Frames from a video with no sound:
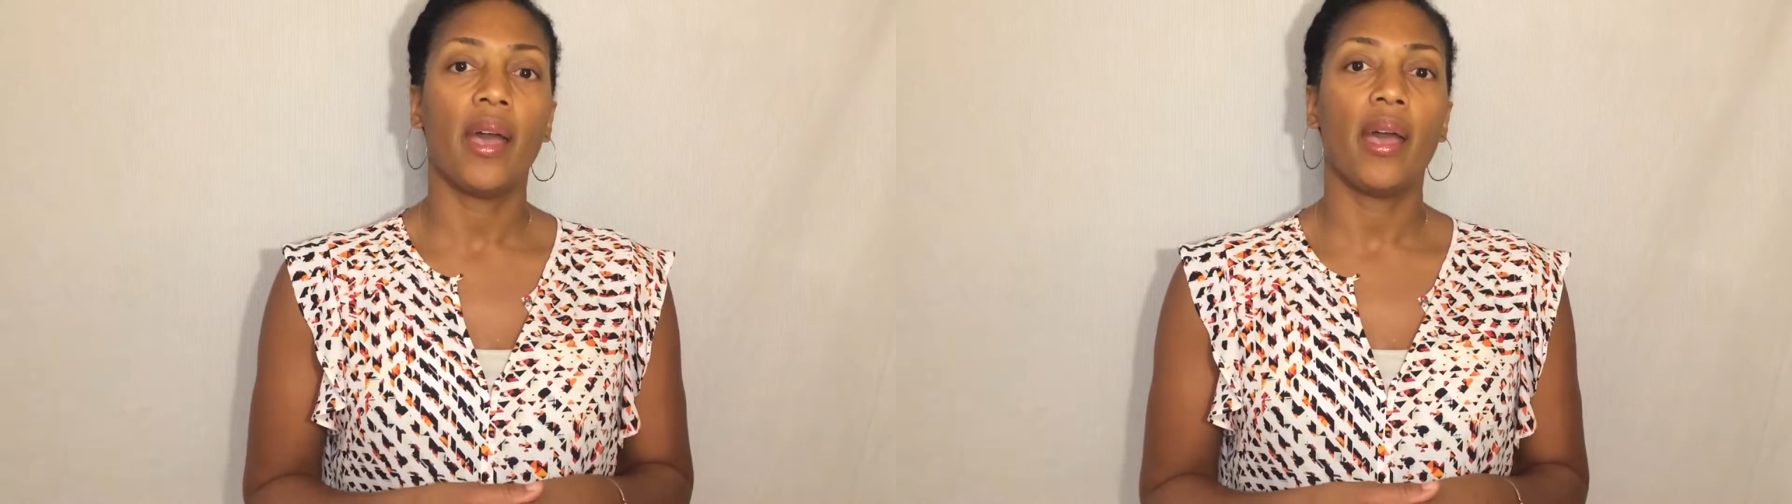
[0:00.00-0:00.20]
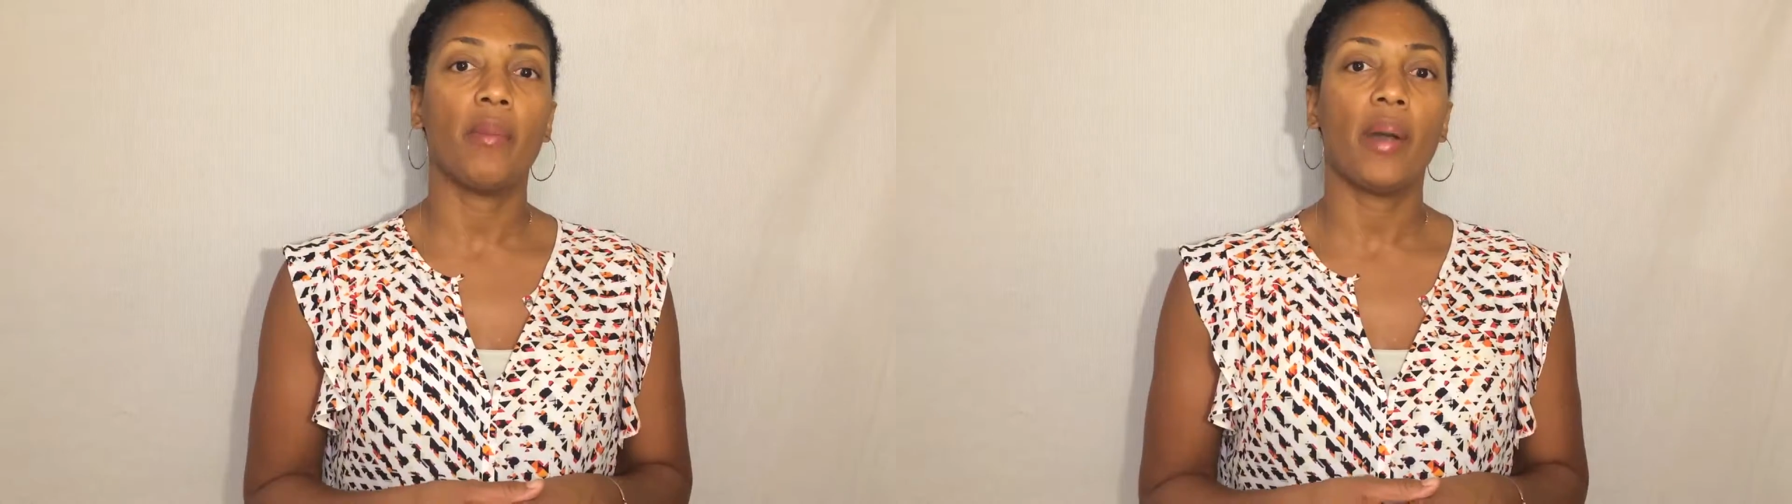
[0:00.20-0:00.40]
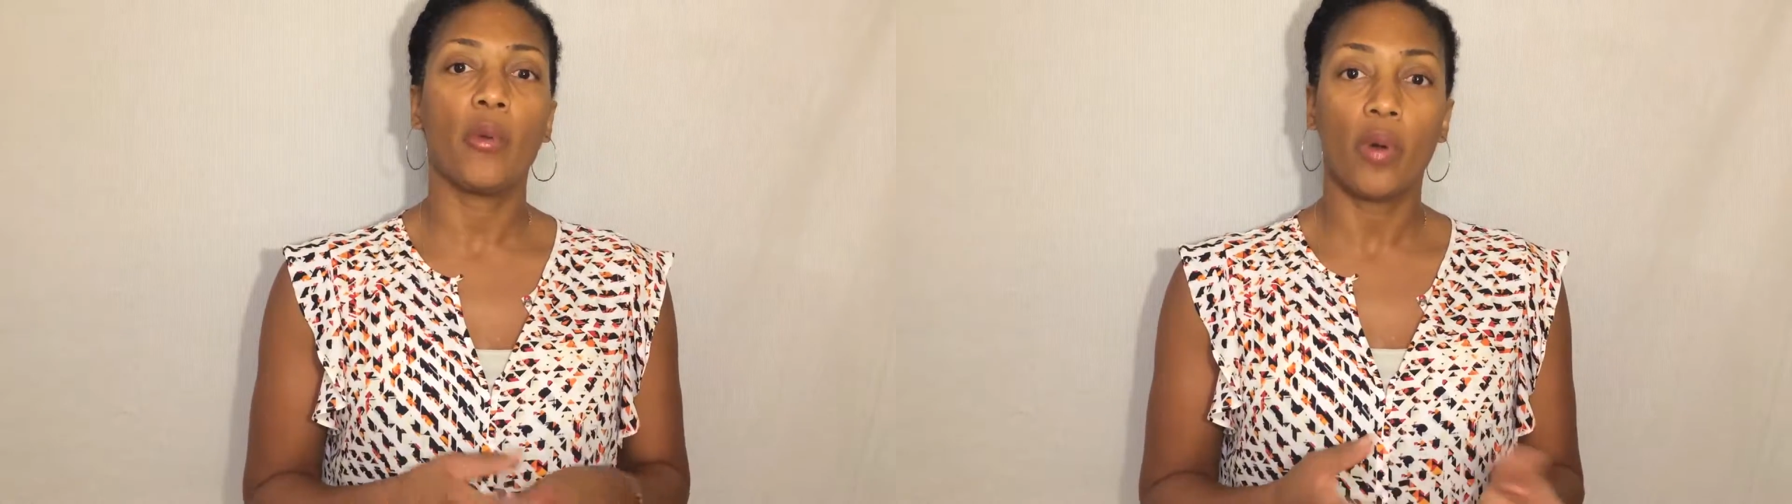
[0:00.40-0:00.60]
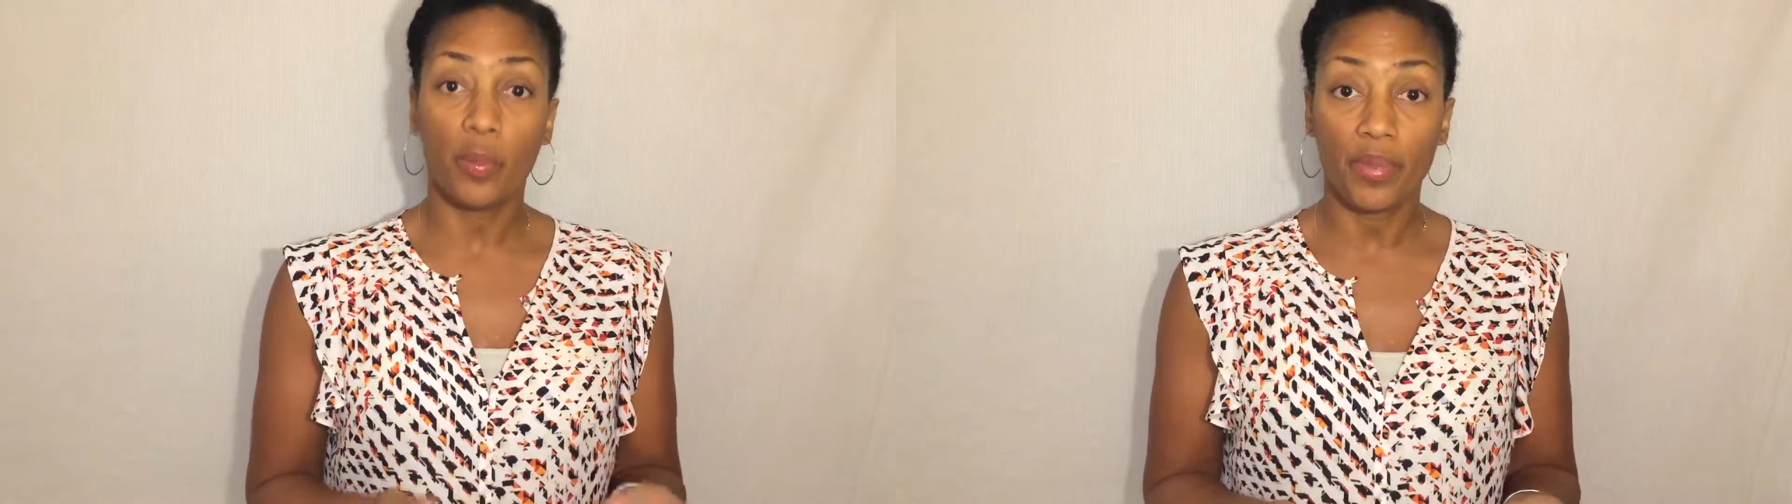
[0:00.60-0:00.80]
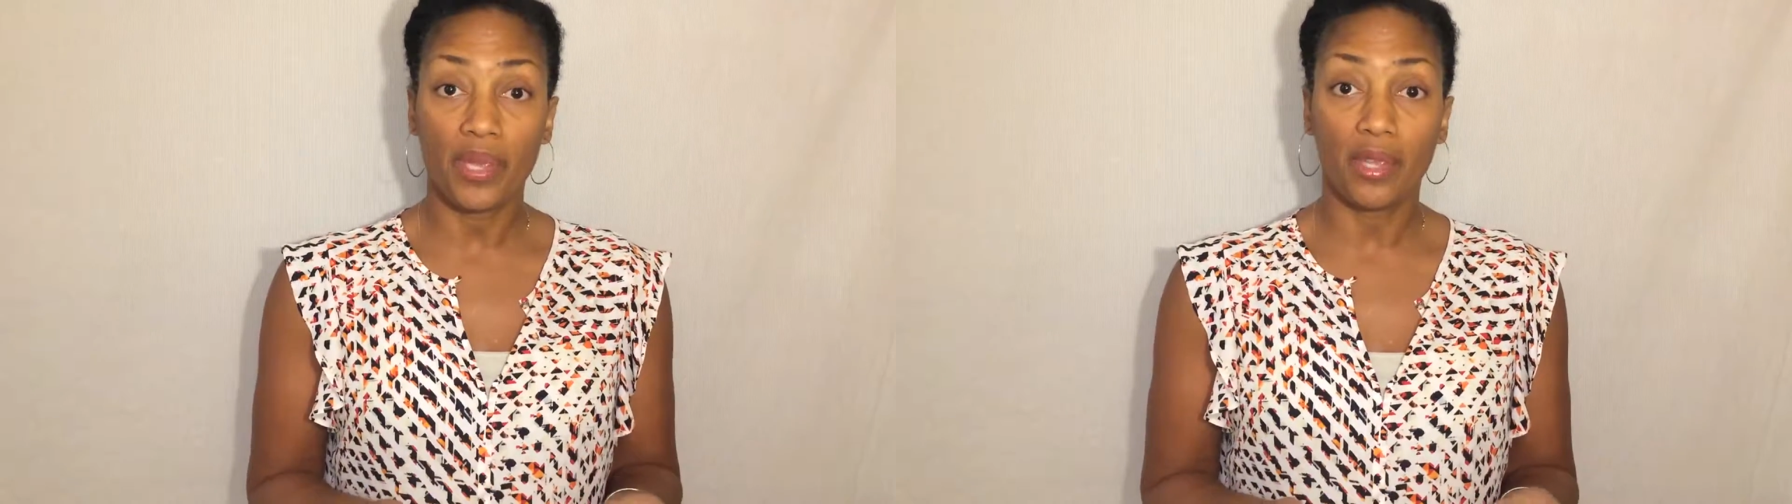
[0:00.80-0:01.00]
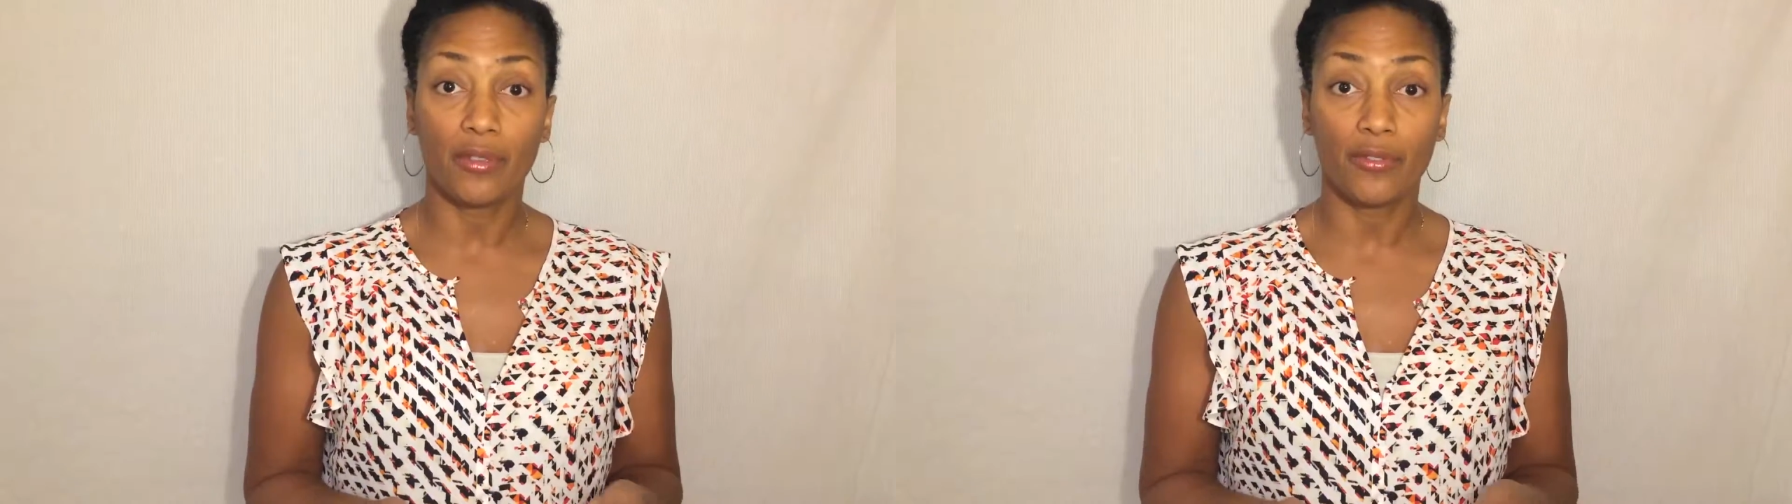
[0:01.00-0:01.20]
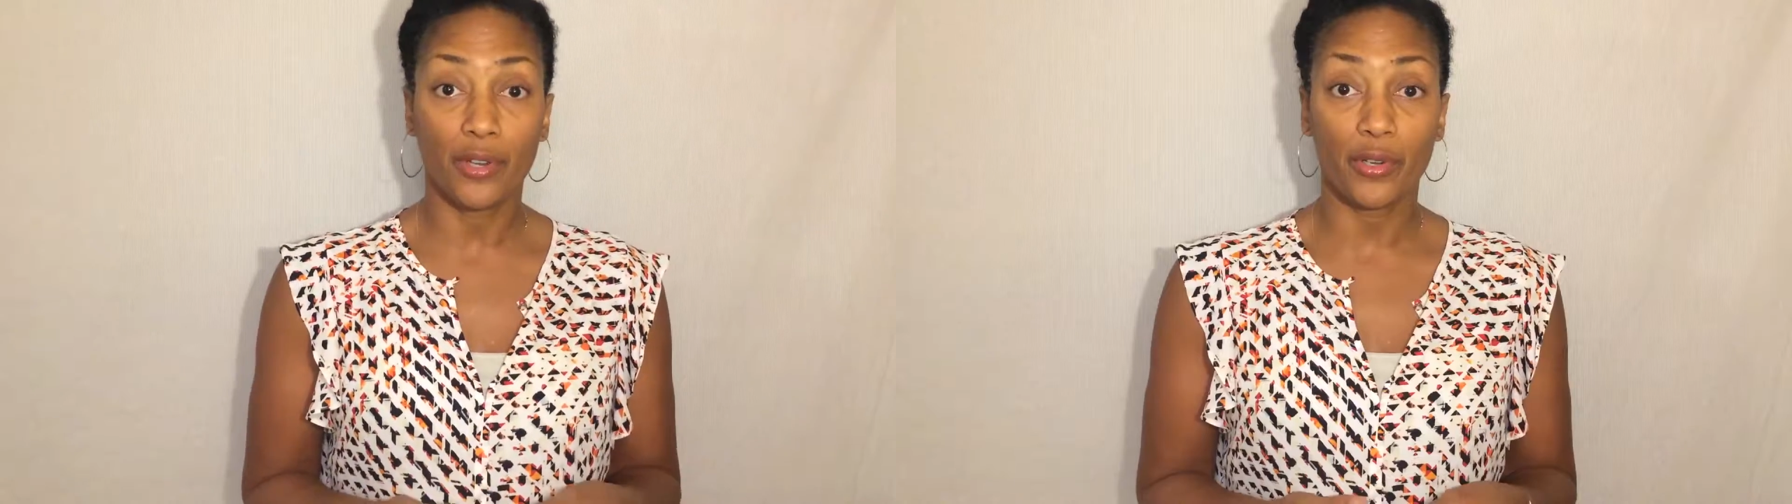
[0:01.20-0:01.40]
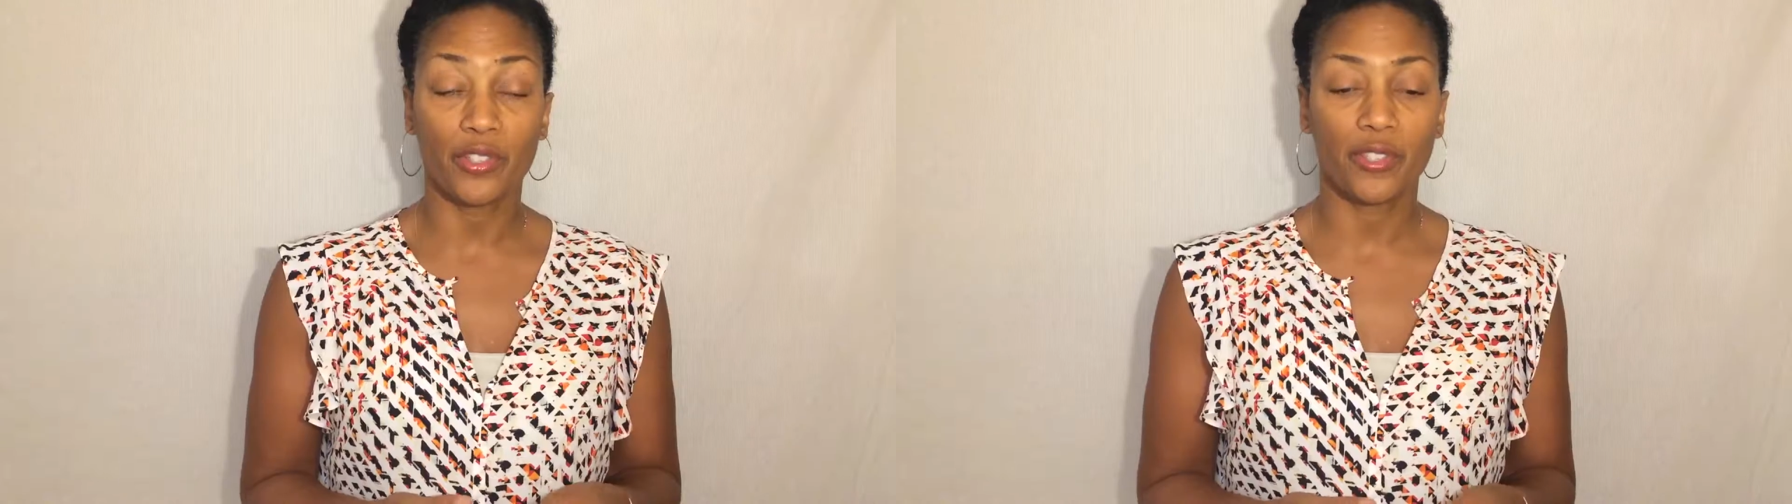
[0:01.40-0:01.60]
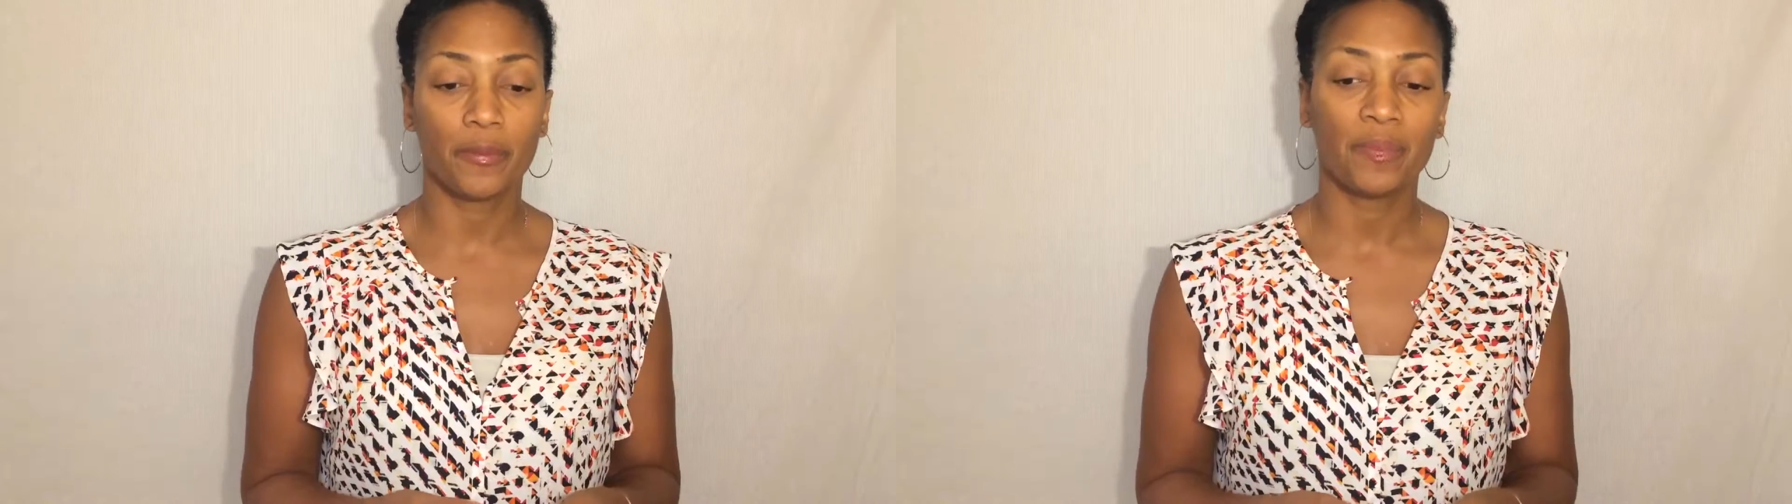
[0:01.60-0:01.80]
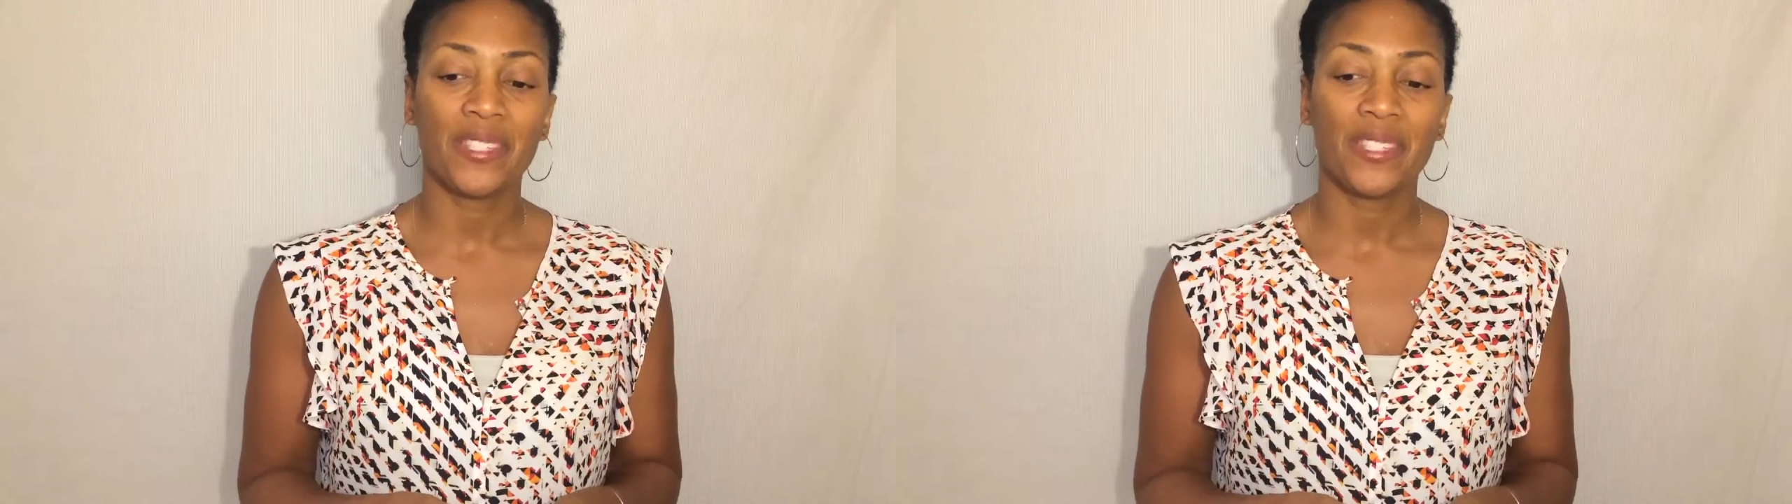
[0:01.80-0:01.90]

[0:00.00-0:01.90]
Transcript: and my well-being first.